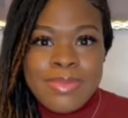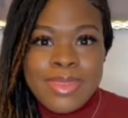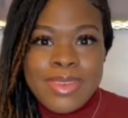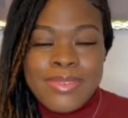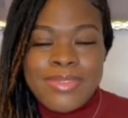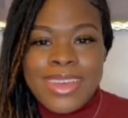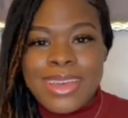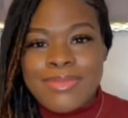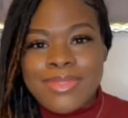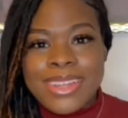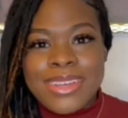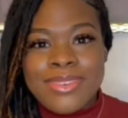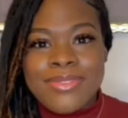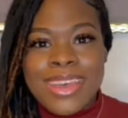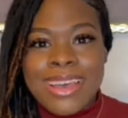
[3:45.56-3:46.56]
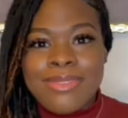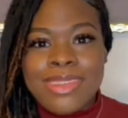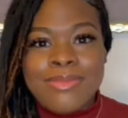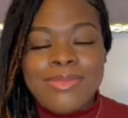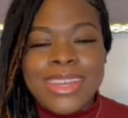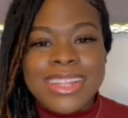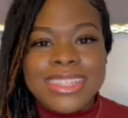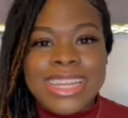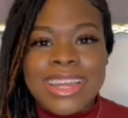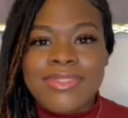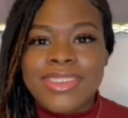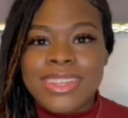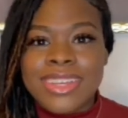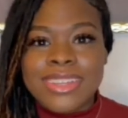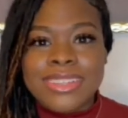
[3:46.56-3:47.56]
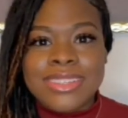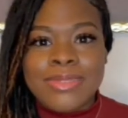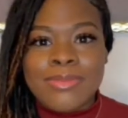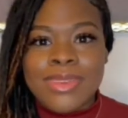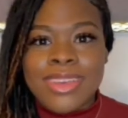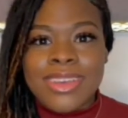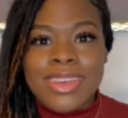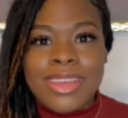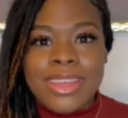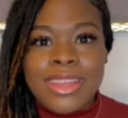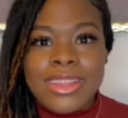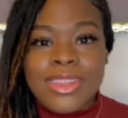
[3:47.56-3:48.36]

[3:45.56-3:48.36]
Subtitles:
Family means everything to me.